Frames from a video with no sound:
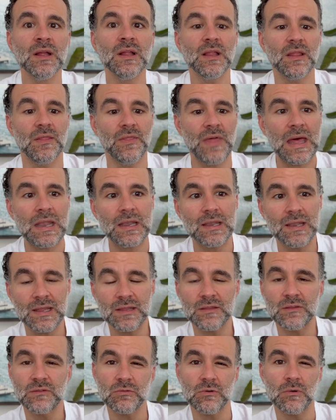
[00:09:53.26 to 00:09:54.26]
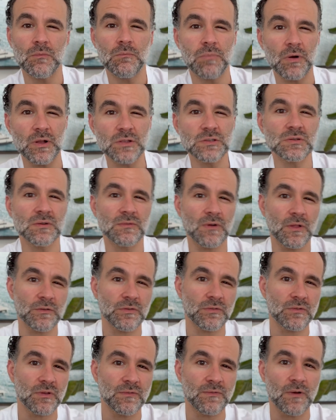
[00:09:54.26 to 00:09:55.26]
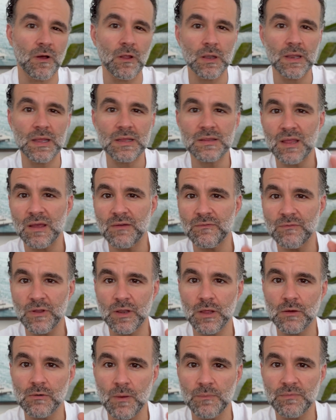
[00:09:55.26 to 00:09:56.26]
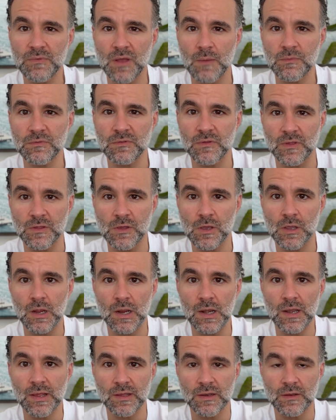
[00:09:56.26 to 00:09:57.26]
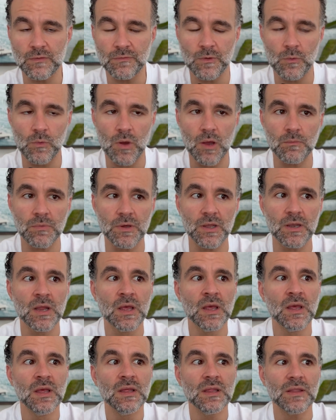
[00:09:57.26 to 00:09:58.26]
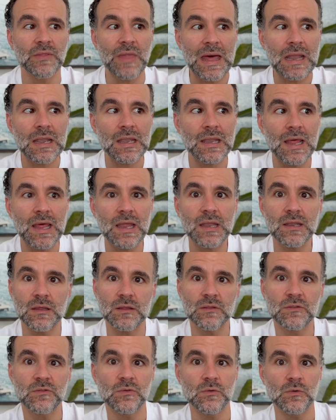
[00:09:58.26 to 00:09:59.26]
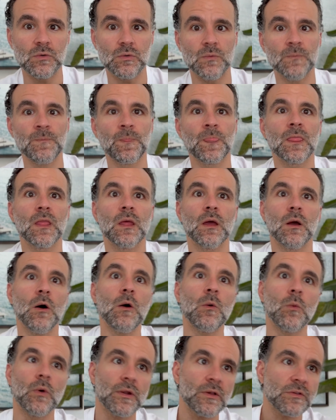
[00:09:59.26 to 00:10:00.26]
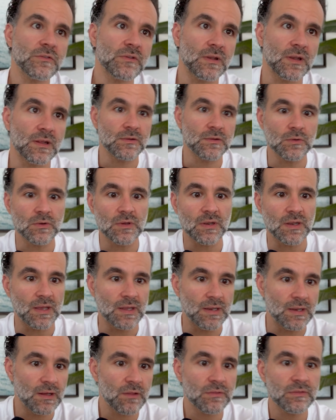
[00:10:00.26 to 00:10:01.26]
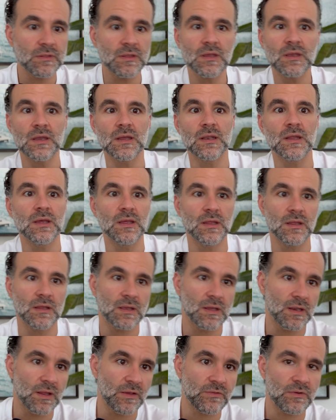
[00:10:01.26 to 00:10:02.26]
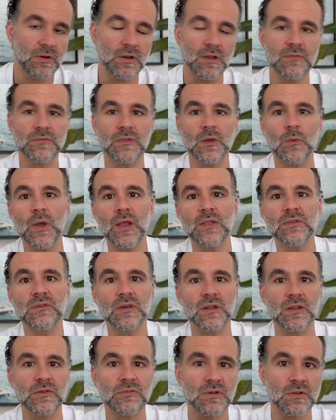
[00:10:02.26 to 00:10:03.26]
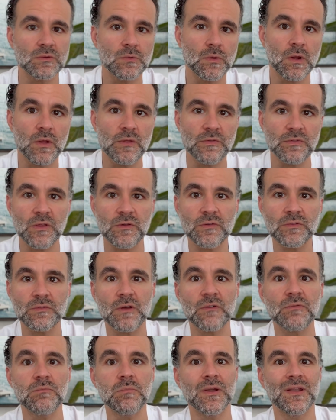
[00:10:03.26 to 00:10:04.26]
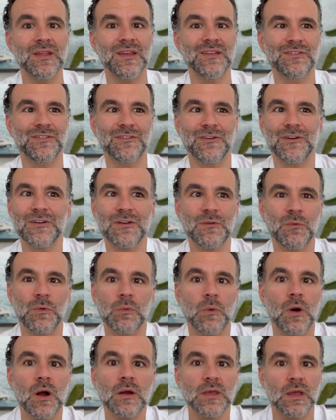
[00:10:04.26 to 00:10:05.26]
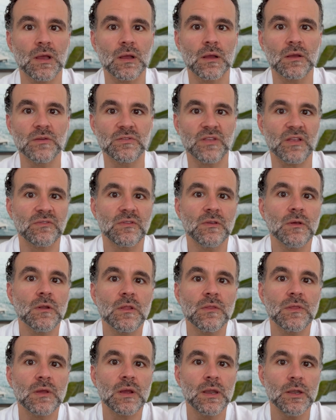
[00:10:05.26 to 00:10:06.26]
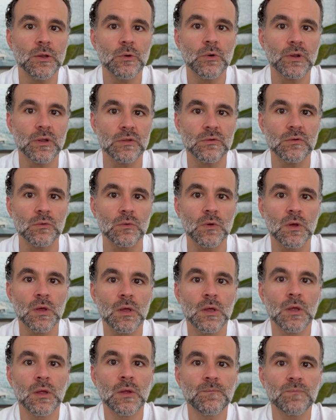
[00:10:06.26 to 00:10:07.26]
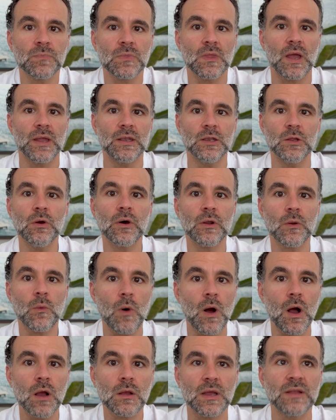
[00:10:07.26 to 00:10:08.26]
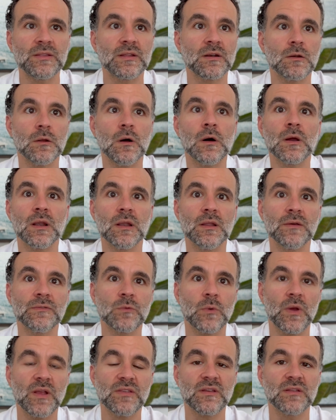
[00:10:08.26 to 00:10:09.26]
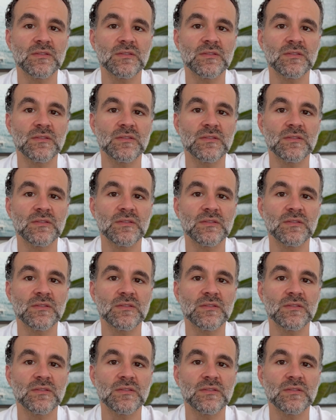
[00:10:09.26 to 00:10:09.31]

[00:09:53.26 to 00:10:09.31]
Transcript: That led to a bunch of other stuff. I'll link that video up top so that you can click it if you want. But that led to, oh, what else can I Can I eat healthy? Can I start lifting weights? Can I start doing all this other stuff? But it started with walking, because that's the only thing I knew how to do. I knew how to walk. I didn't know how to lift weights.